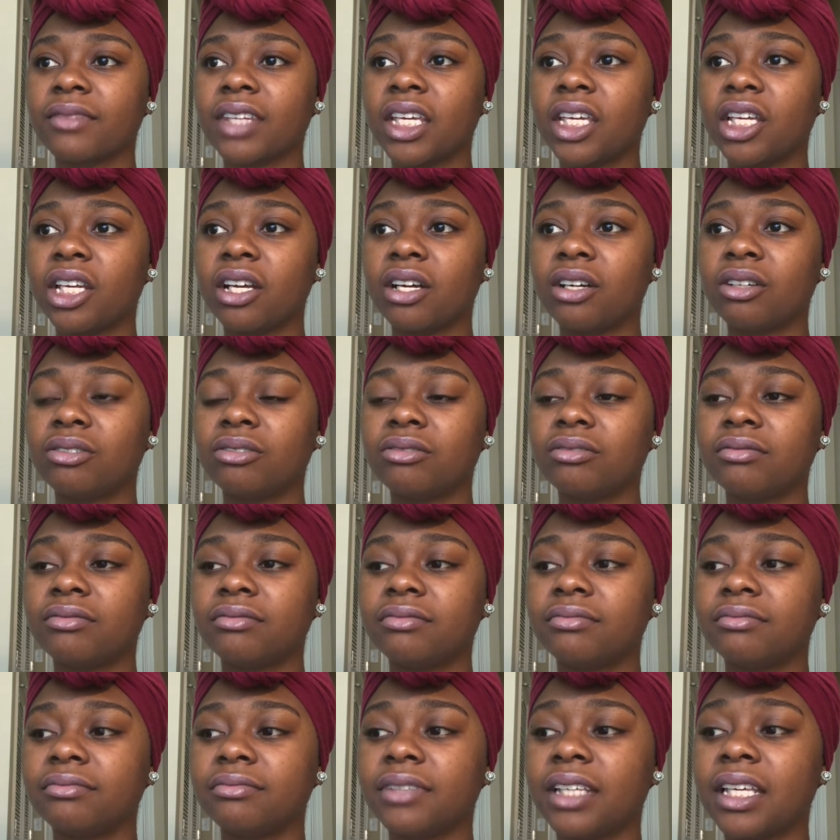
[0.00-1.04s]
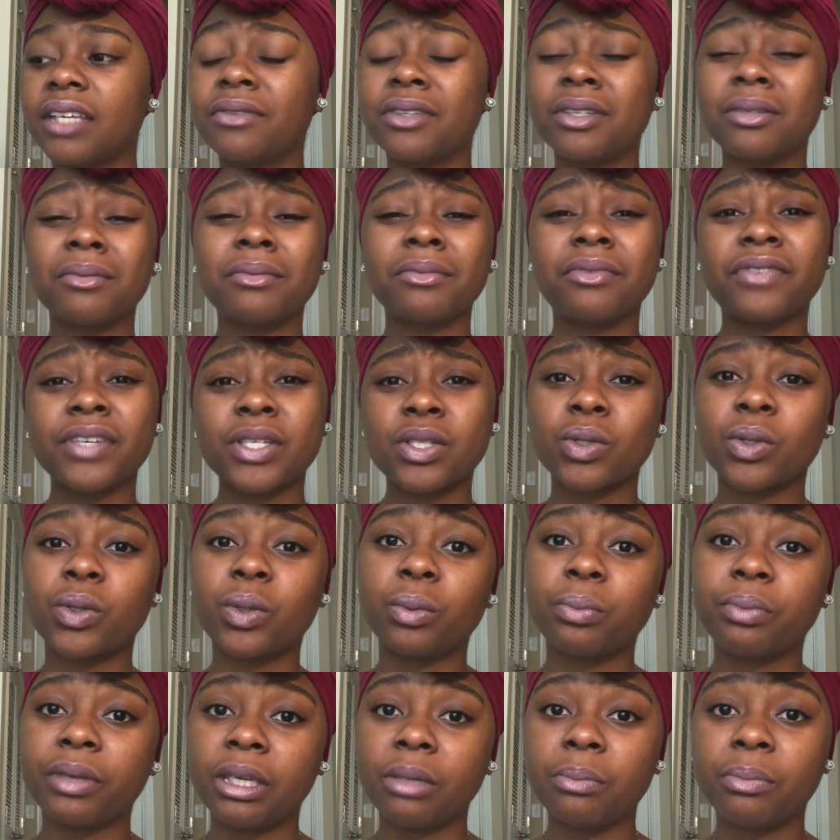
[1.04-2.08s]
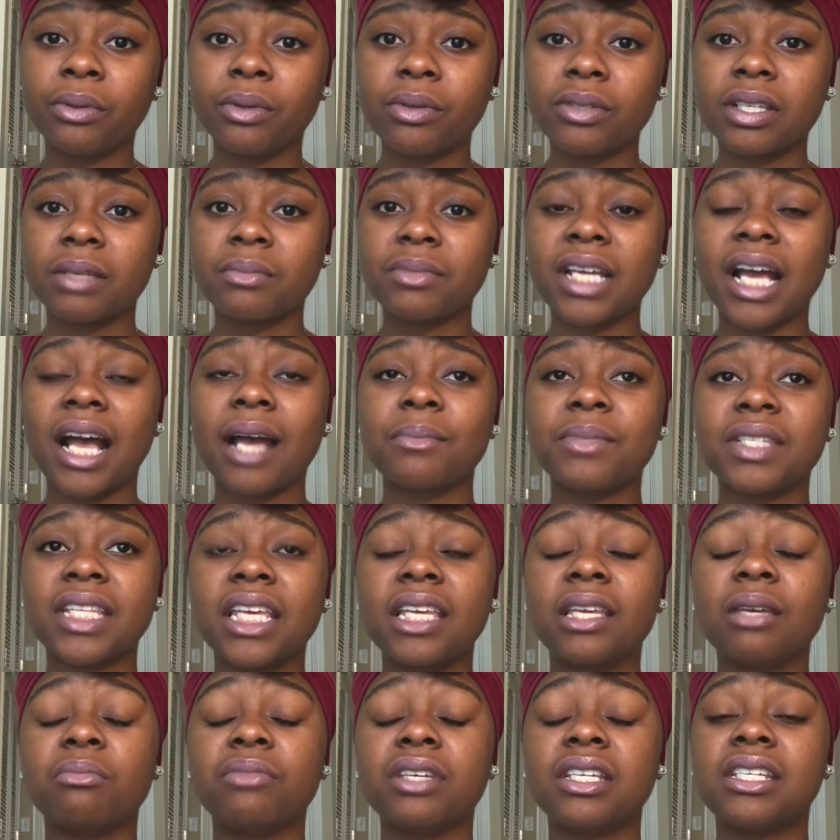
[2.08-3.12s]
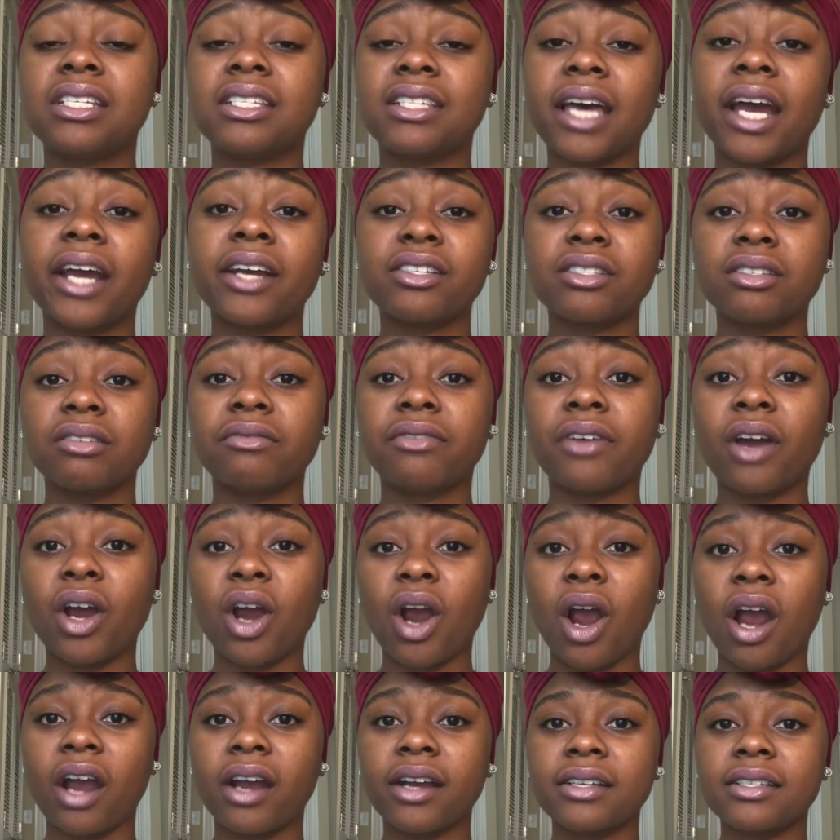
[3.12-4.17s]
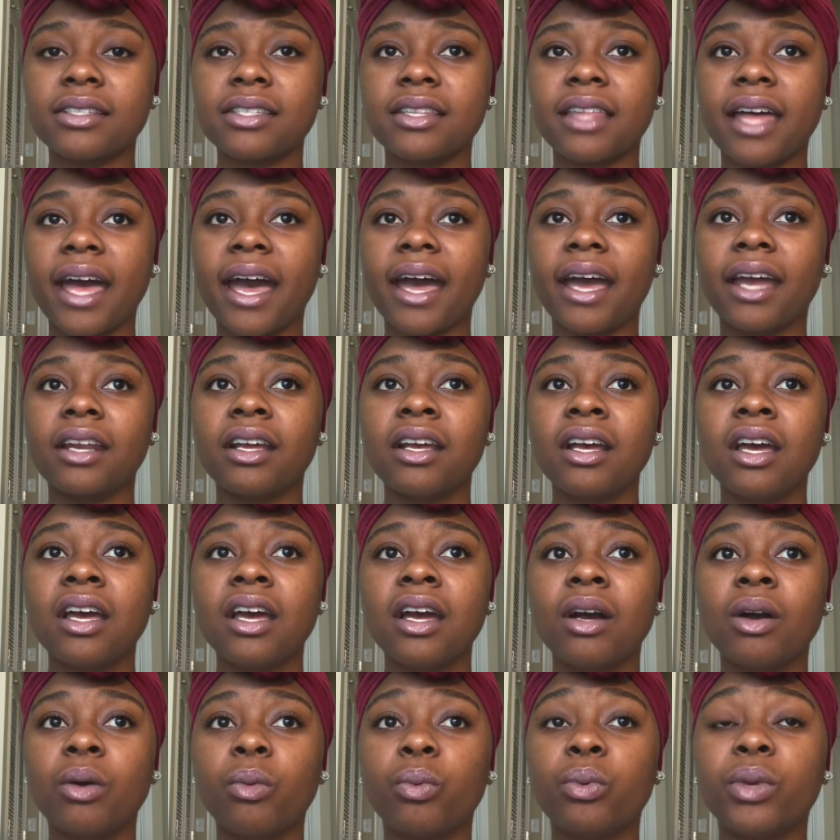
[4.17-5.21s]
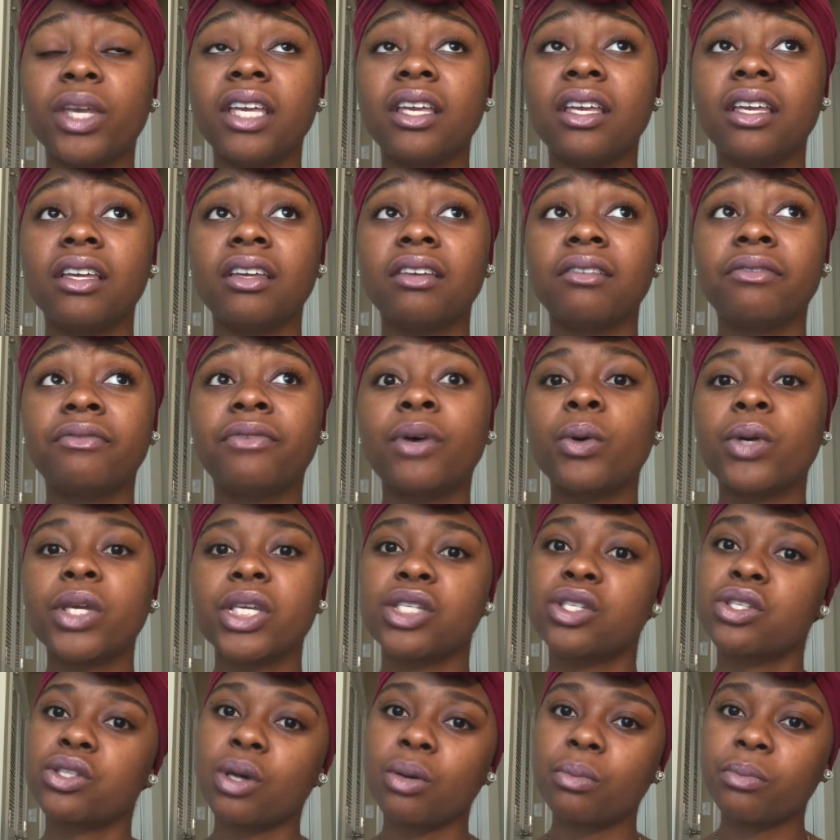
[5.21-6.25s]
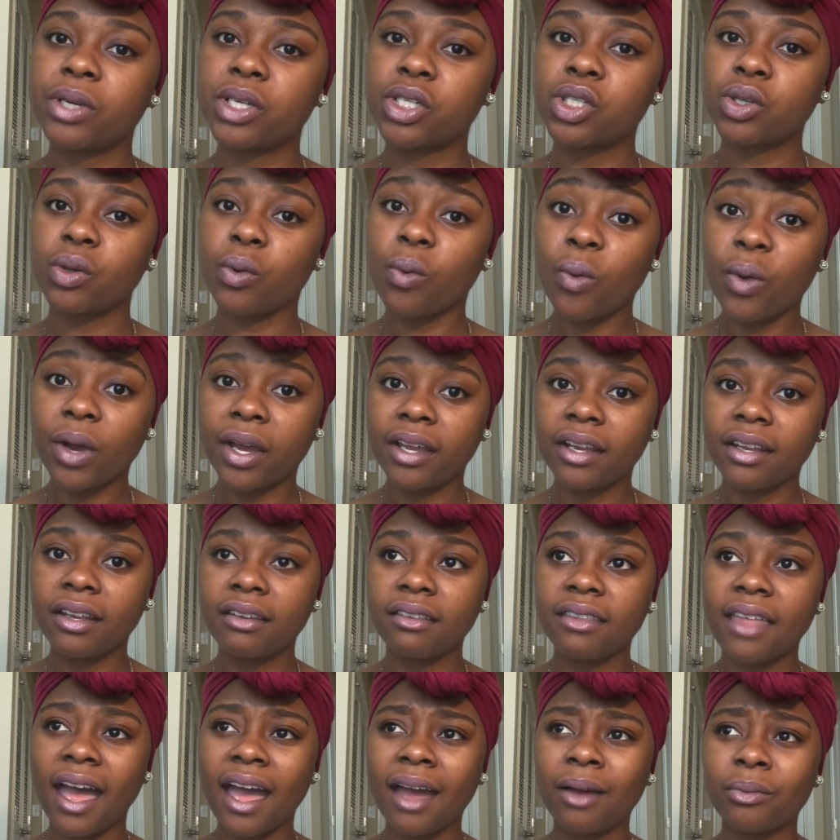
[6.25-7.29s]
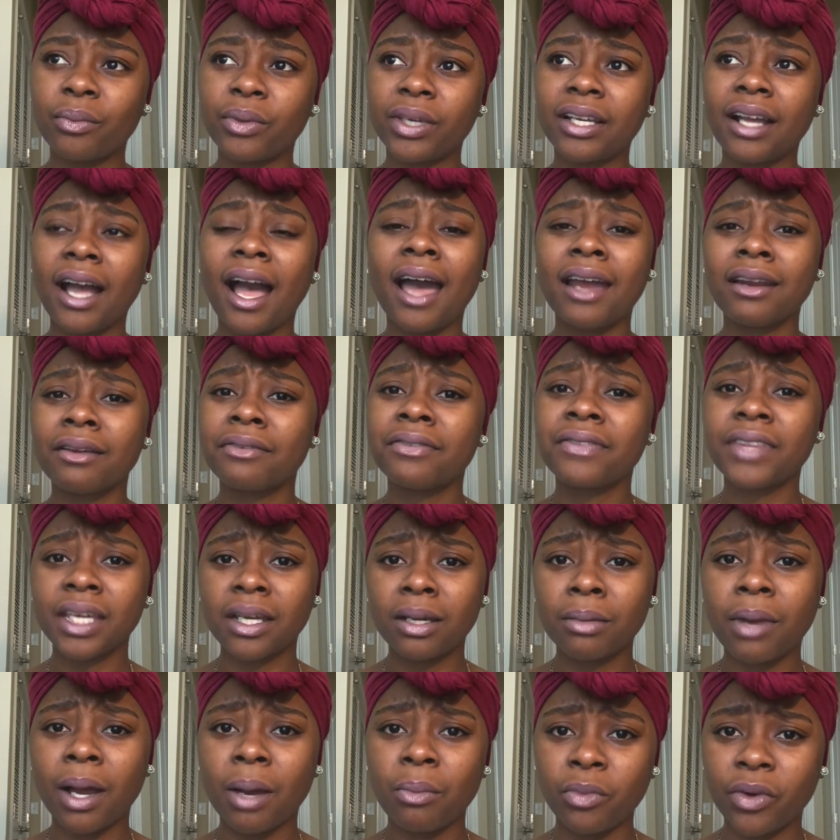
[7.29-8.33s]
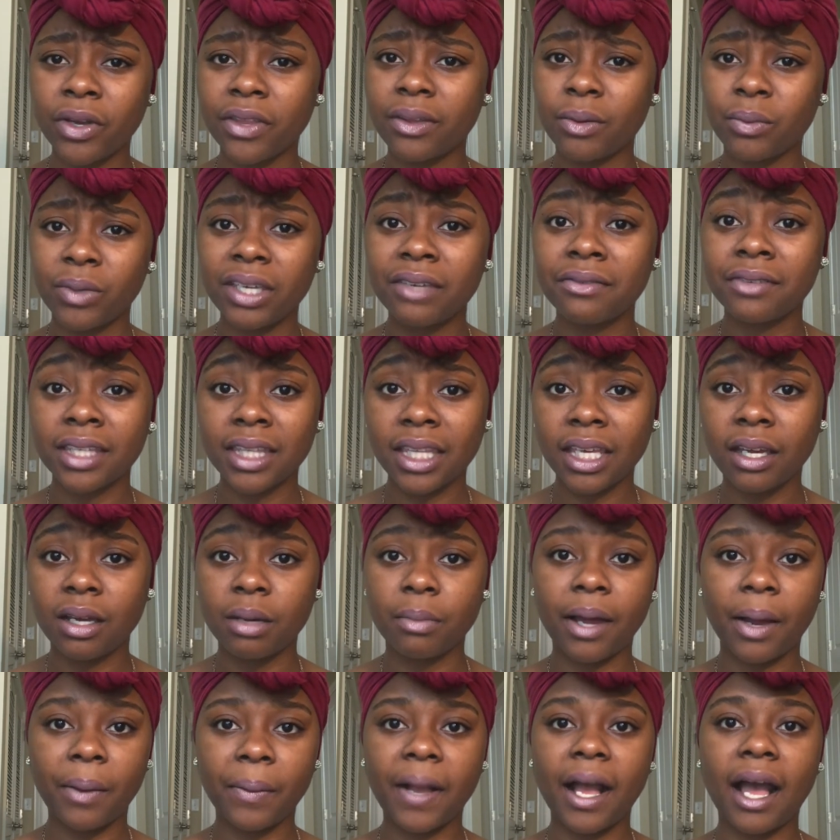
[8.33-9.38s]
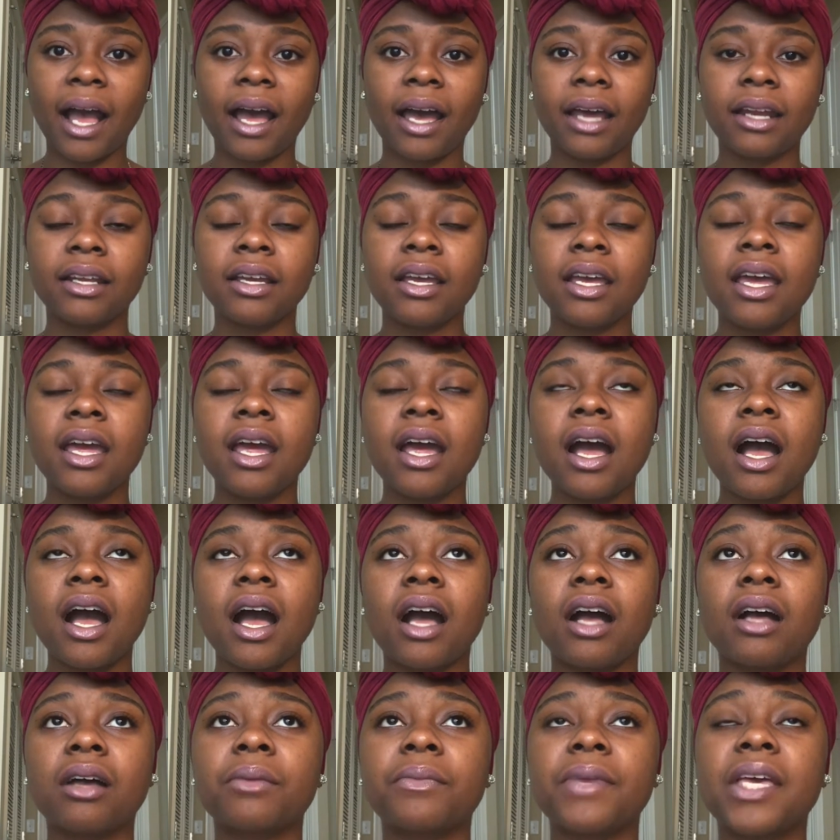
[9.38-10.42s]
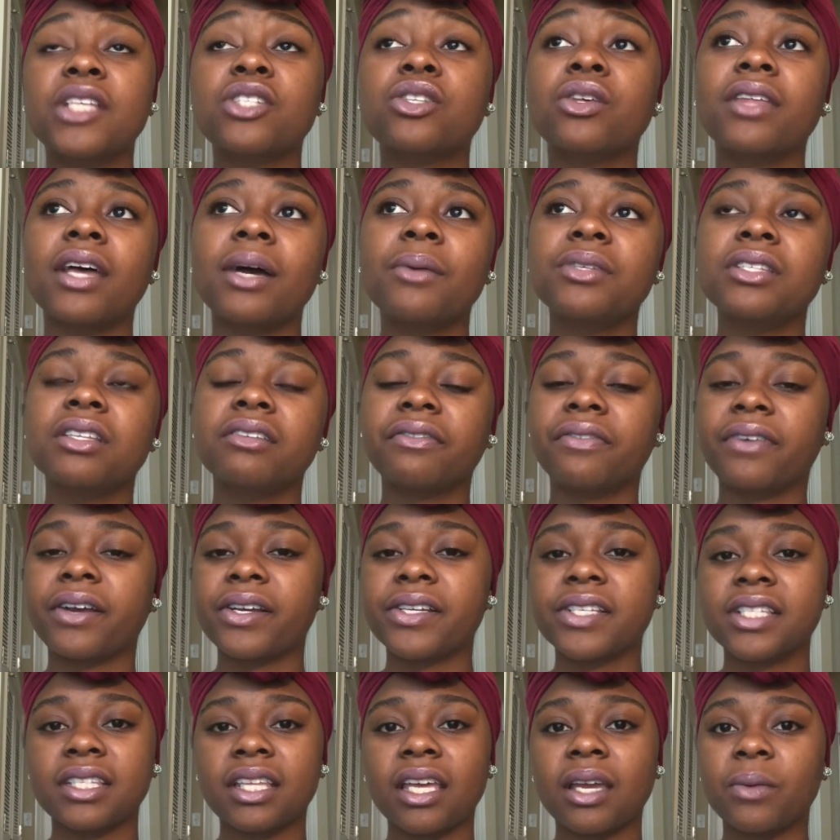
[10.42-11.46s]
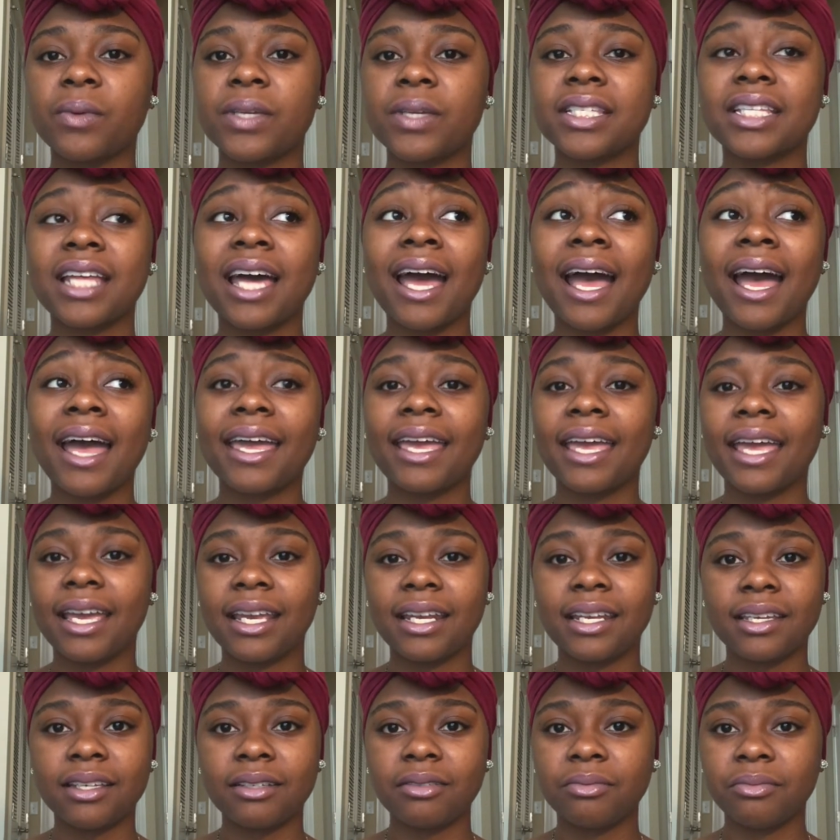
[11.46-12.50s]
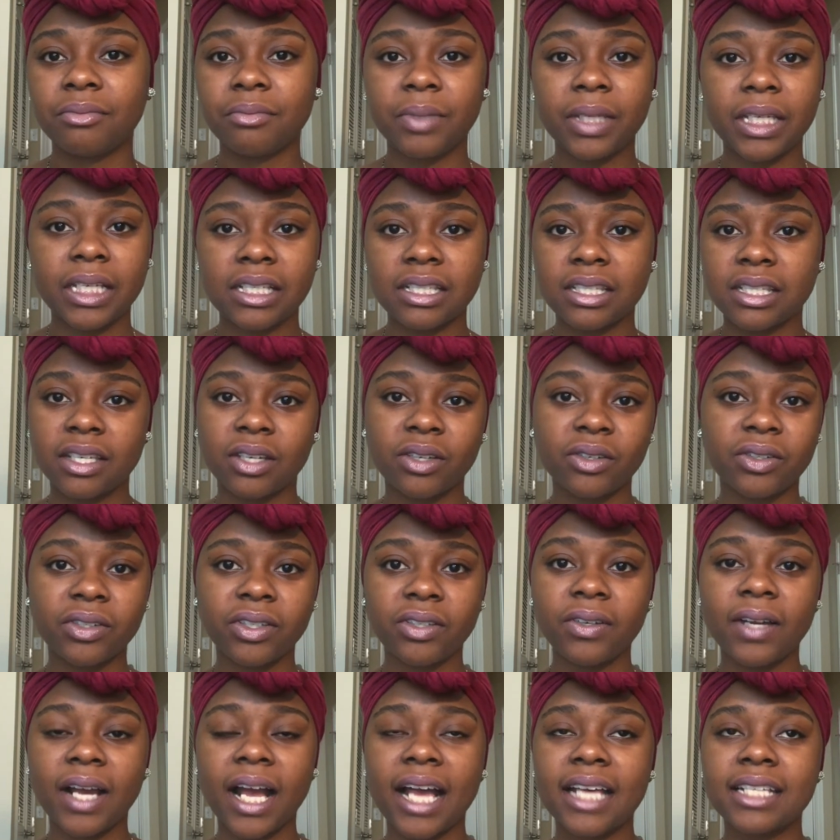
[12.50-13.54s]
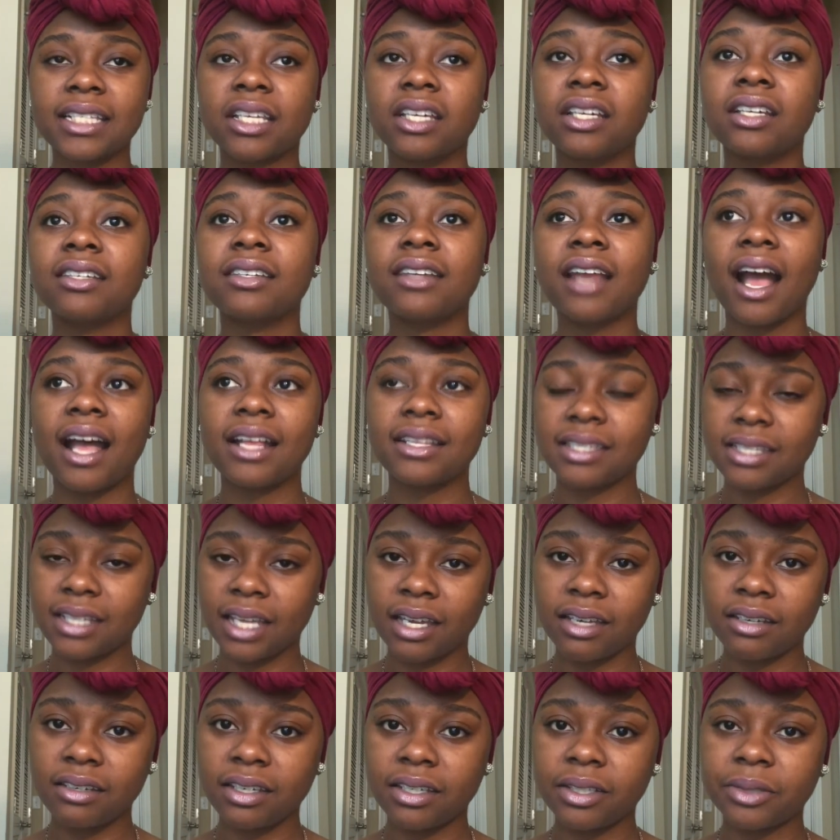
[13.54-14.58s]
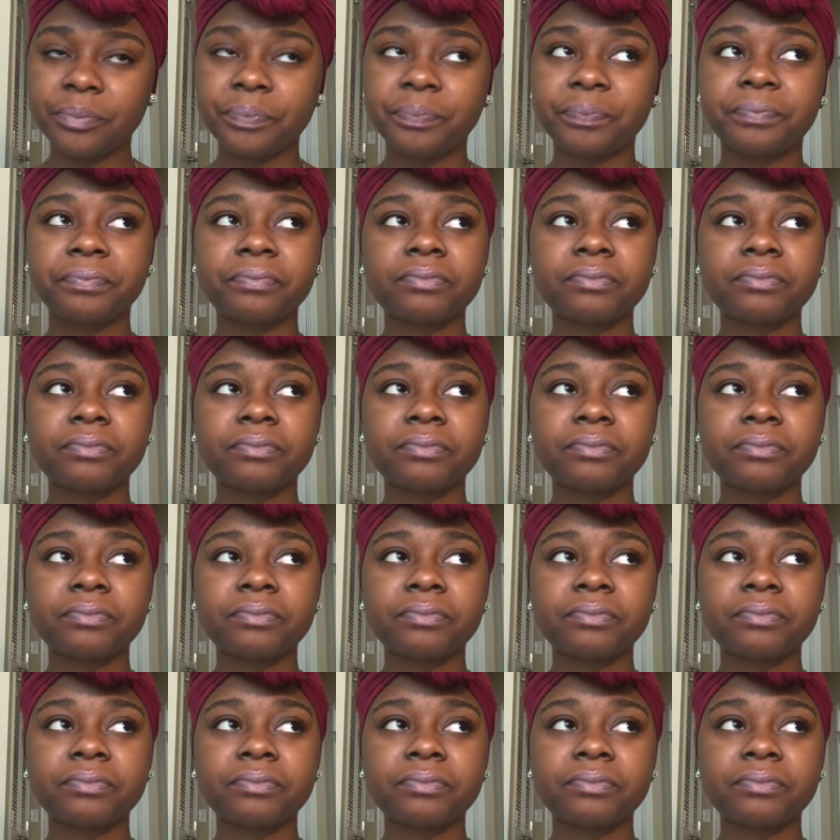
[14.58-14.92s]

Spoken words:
you know, even physical people. Sometimes they can be desires of our hearts that we focus so much on that we kind of think about more than we even think about God. And so that was the first thing, was that I hated being single, you guys. Could not stand it.